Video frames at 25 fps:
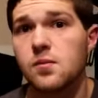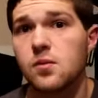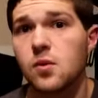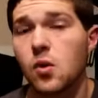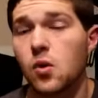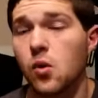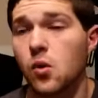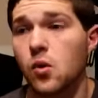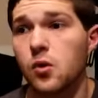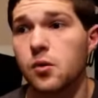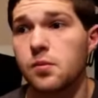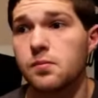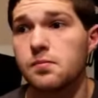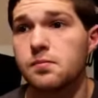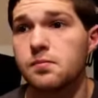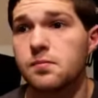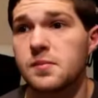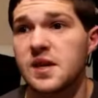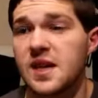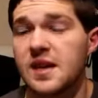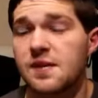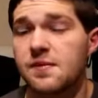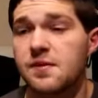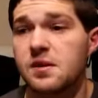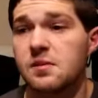or
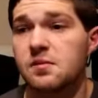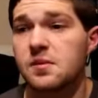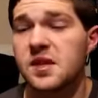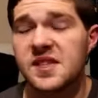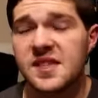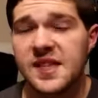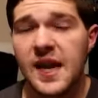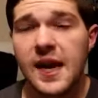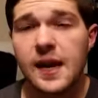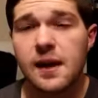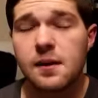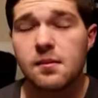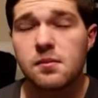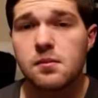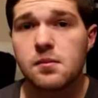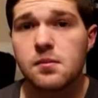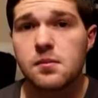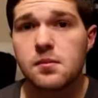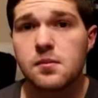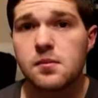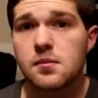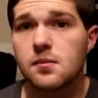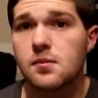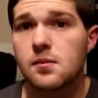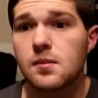even the same
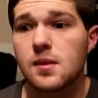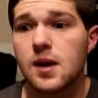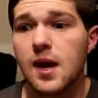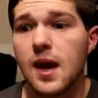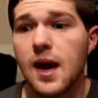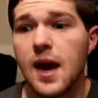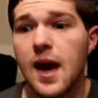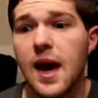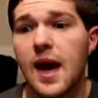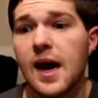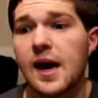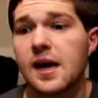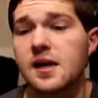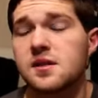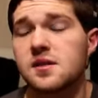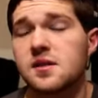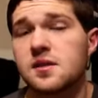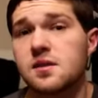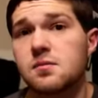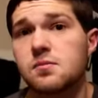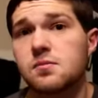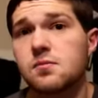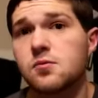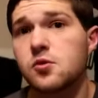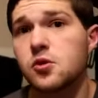as
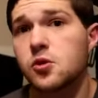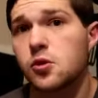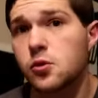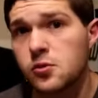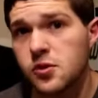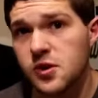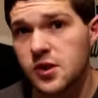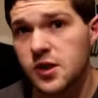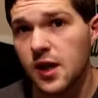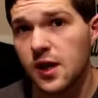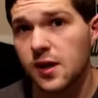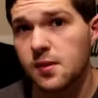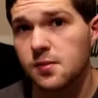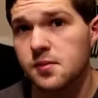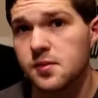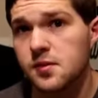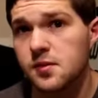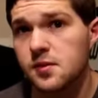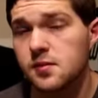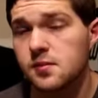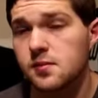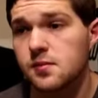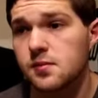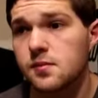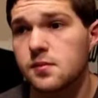2
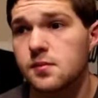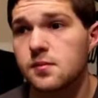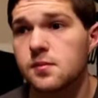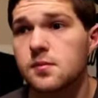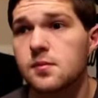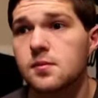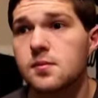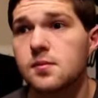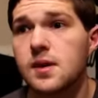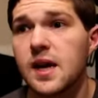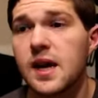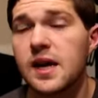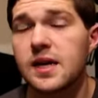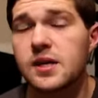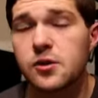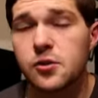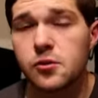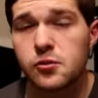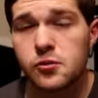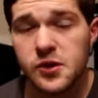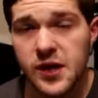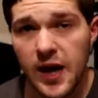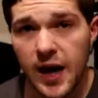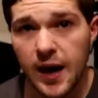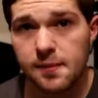subs and
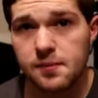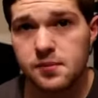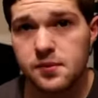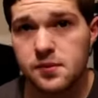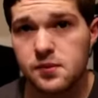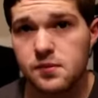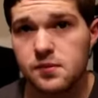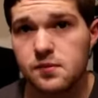2 tops.